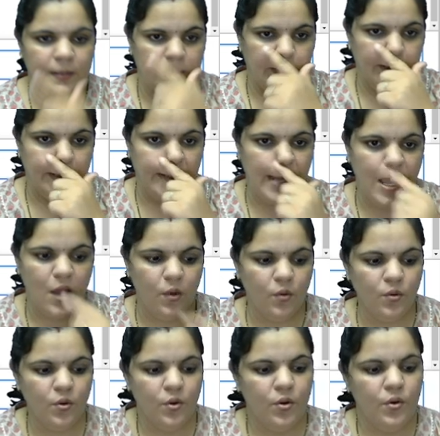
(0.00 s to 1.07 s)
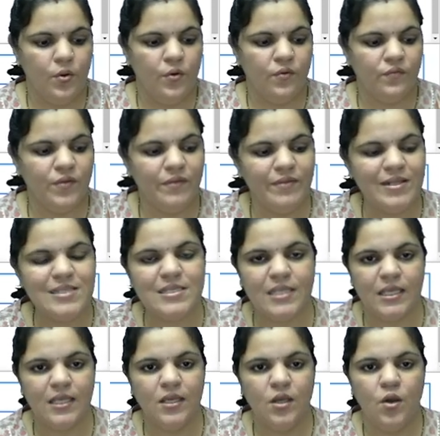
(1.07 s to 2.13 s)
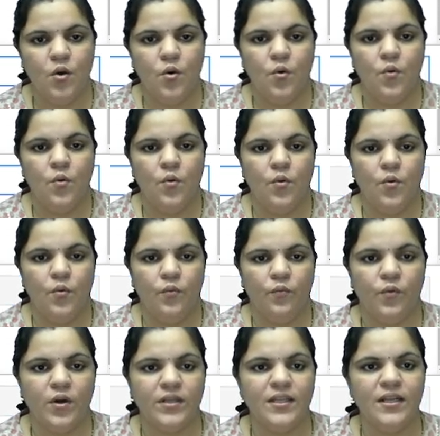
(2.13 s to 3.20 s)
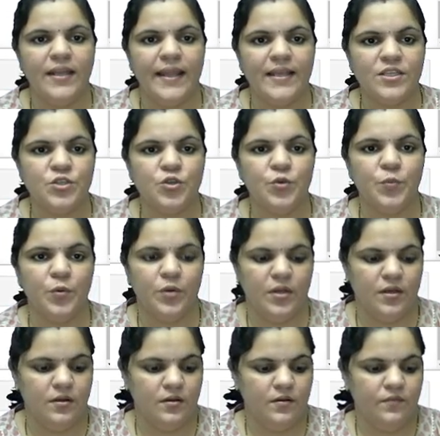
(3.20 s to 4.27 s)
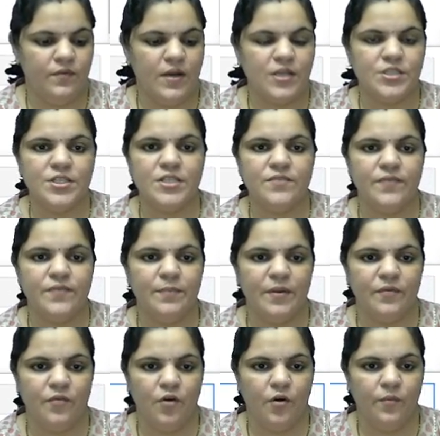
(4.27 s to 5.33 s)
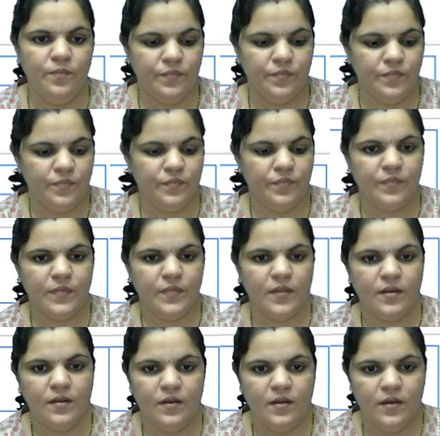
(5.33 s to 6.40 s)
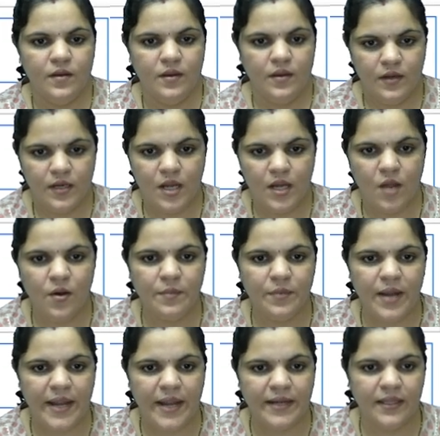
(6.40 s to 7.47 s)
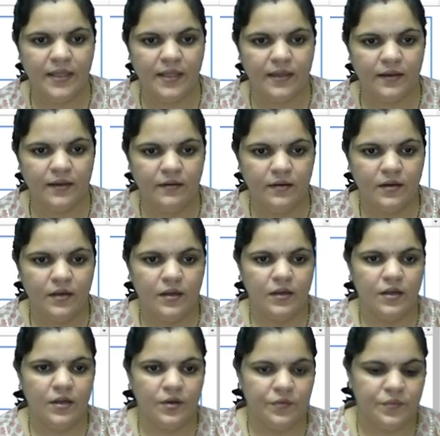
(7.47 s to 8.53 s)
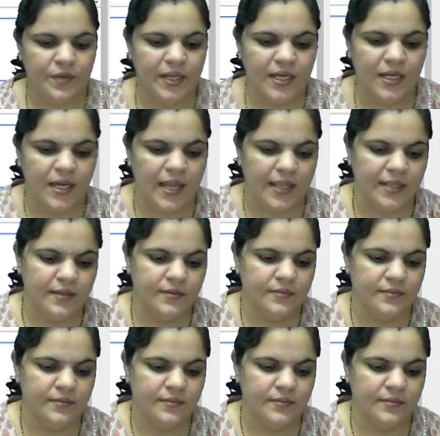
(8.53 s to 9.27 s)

Now we will see what the next two functions will perform. Now I am writing here read line,